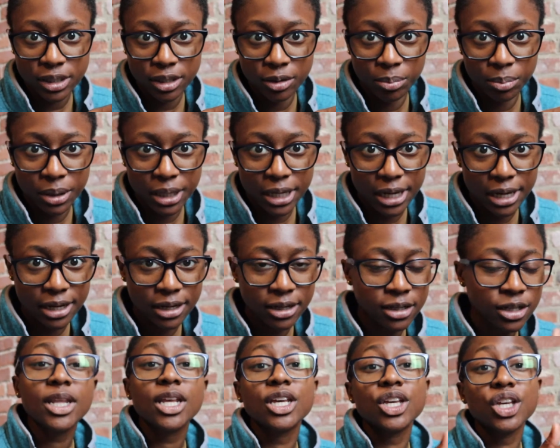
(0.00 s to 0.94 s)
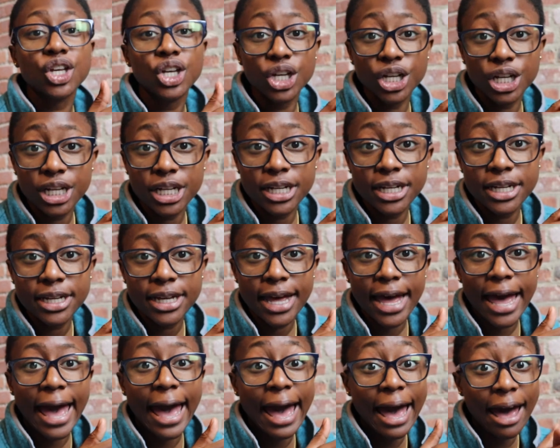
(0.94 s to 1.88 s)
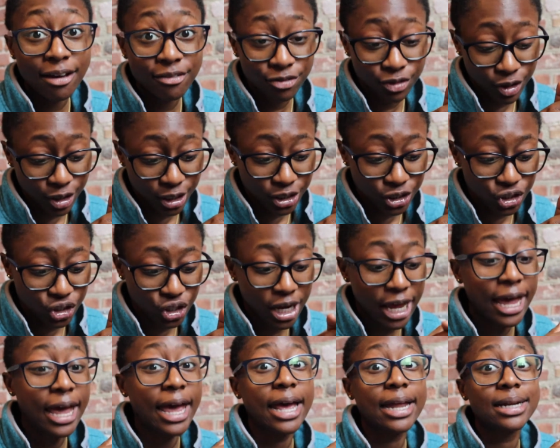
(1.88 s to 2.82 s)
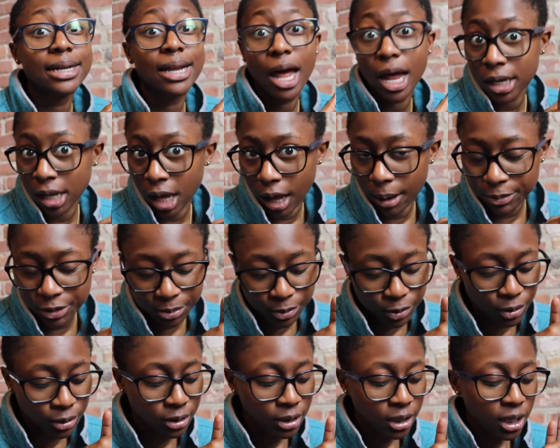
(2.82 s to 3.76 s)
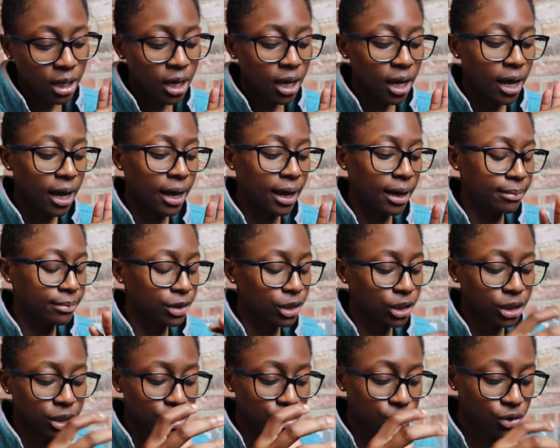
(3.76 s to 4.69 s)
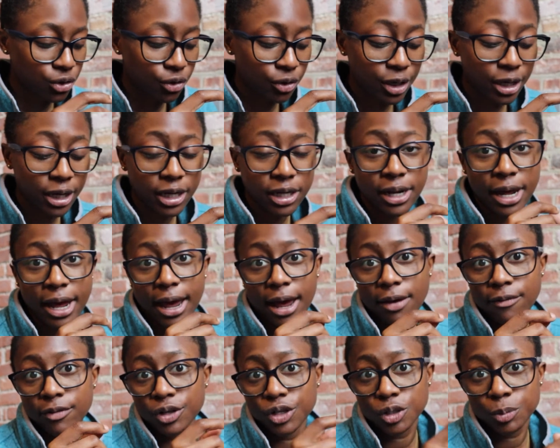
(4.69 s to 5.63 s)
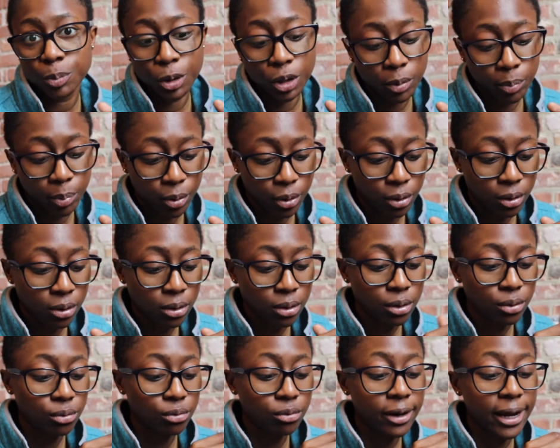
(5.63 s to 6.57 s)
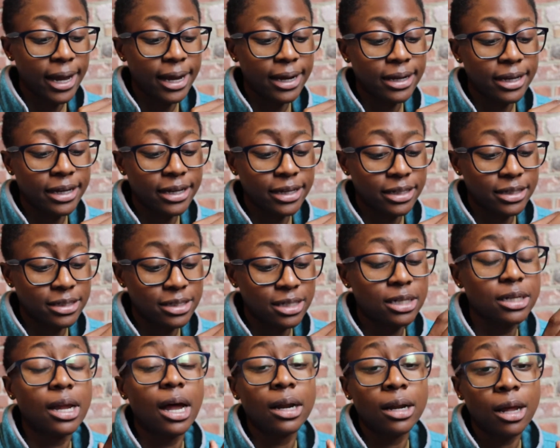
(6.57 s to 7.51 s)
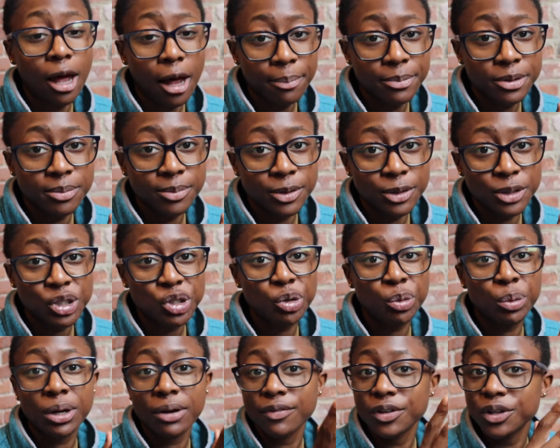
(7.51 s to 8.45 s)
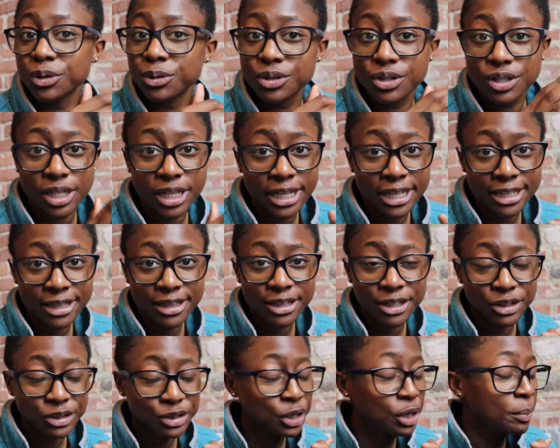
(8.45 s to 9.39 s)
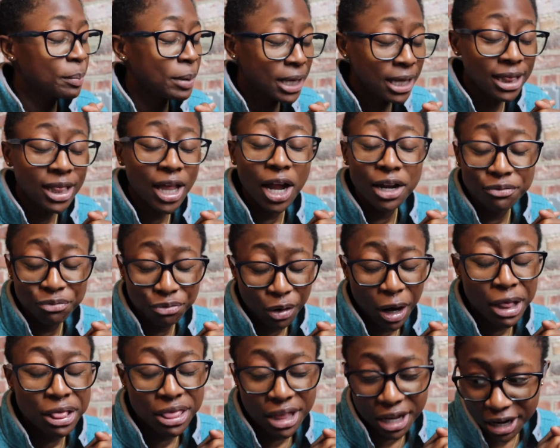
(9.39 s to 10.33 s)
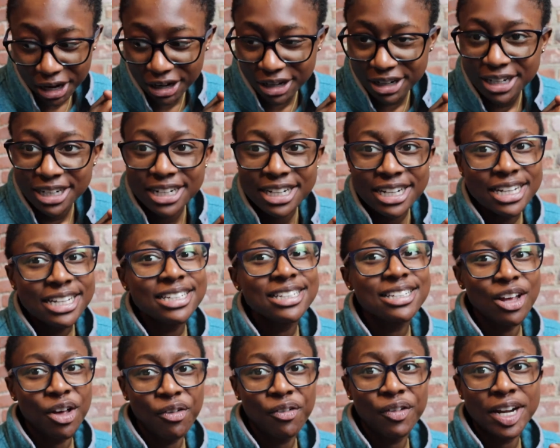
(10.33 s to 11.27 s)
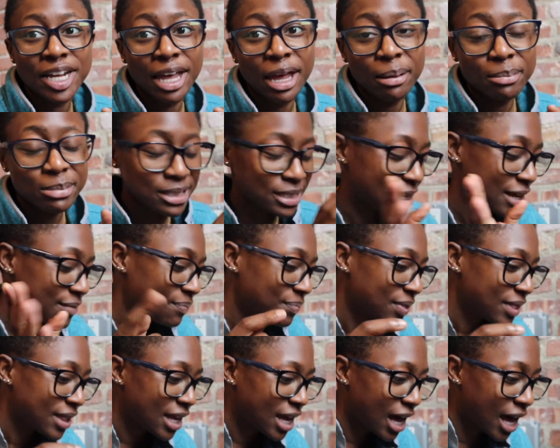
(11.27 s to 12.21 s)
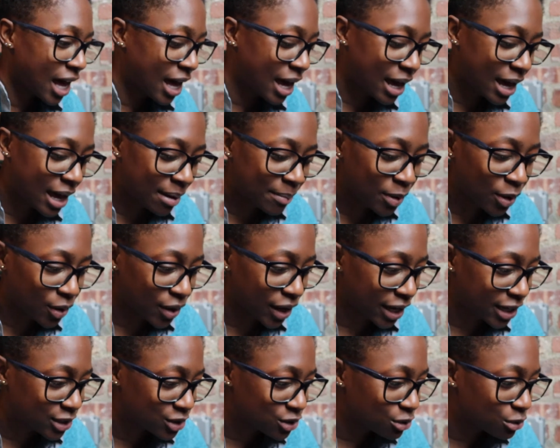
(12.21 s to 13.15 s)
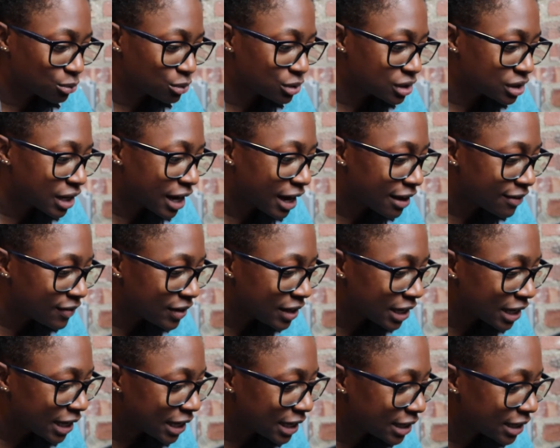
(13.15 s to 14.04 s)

can be in: good, average, and non-optimal. Good is green, average is purple, red is a non-optimal, so whatever you see, there's going to be a lot of red there. It's all fun and games. Okay, so diving